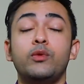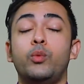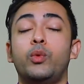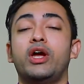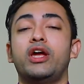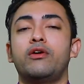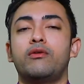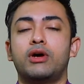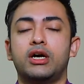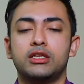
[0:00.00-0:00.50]

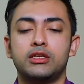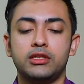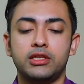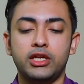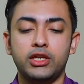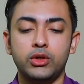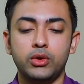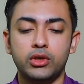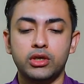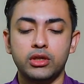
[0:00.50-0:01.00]
way
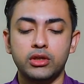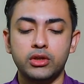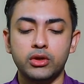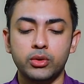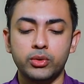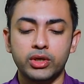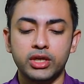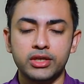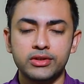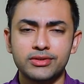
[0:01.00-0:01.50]
that you can
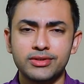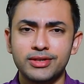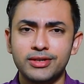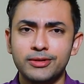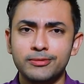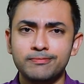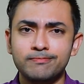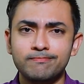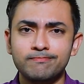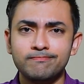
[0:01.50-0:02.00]
do is
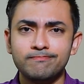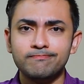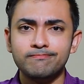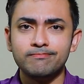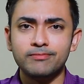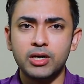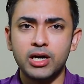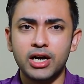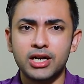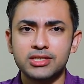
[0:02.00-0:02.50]

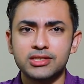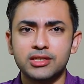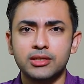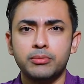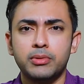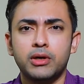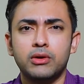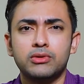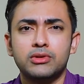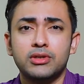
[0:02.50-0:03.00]
ask
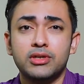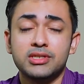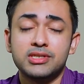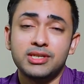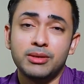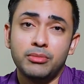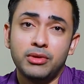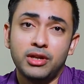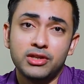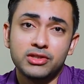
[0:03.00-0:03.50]
about a
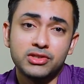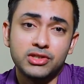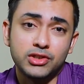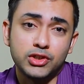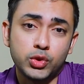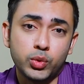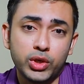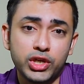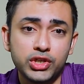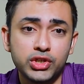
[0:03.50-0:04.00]
similar
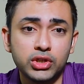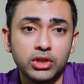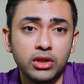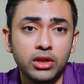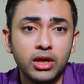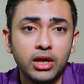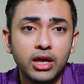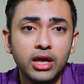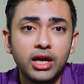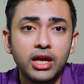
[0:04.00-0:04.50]
situation.
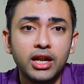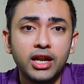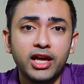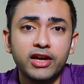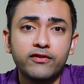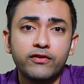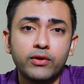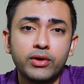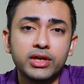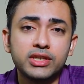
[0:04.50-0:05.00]

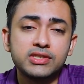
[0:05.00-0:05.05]
Like, for